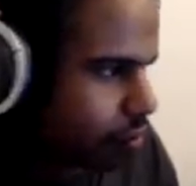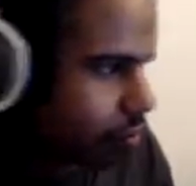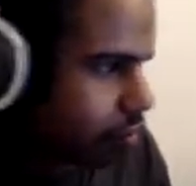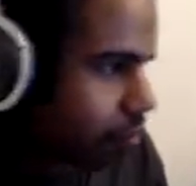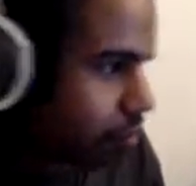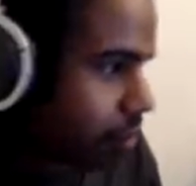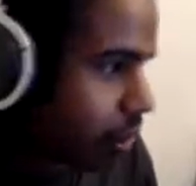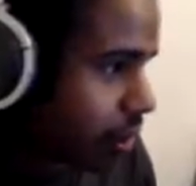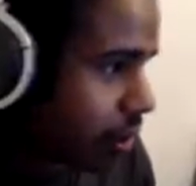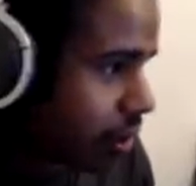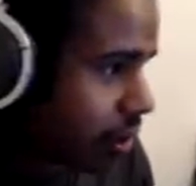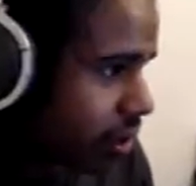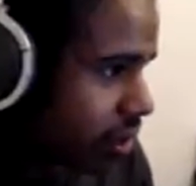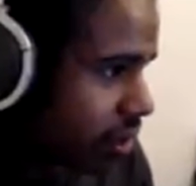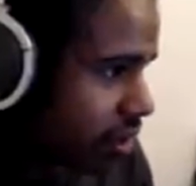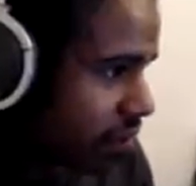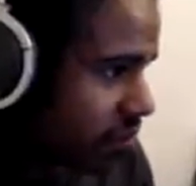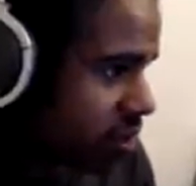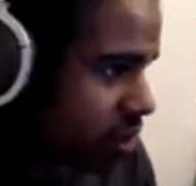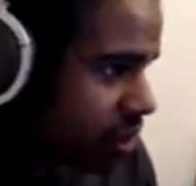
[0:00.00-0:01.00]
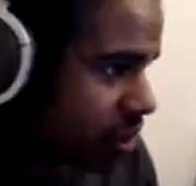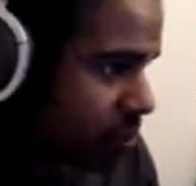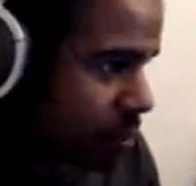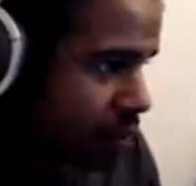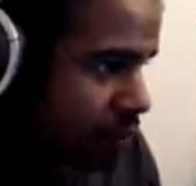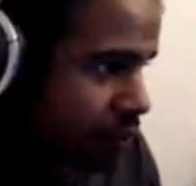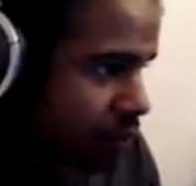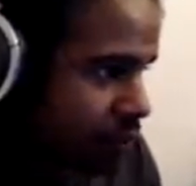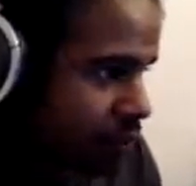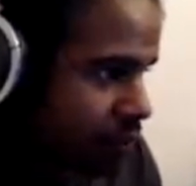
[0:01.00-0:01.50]
The internet seems somewhat
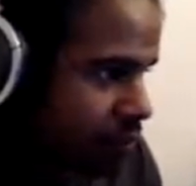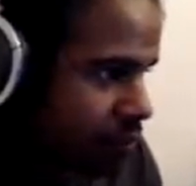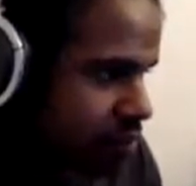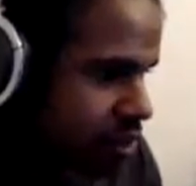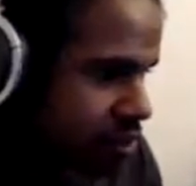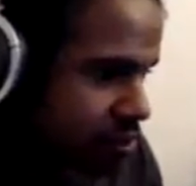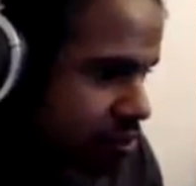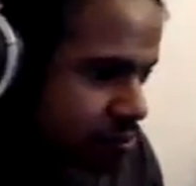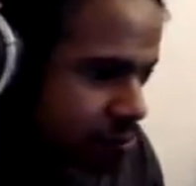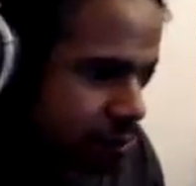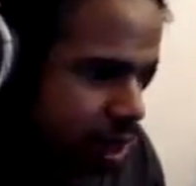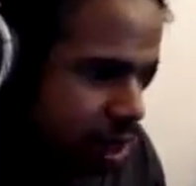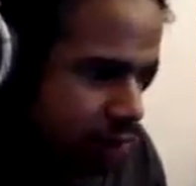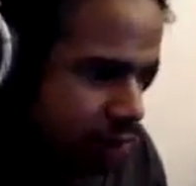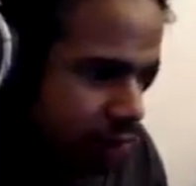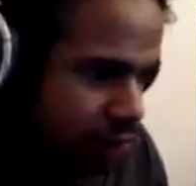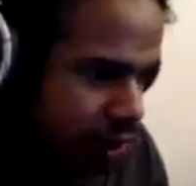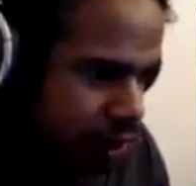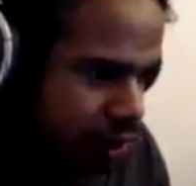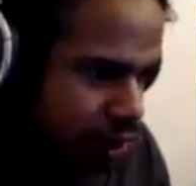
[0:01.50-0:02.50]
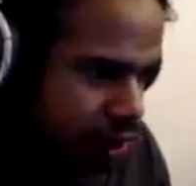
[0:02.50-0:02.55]
seemed moderate.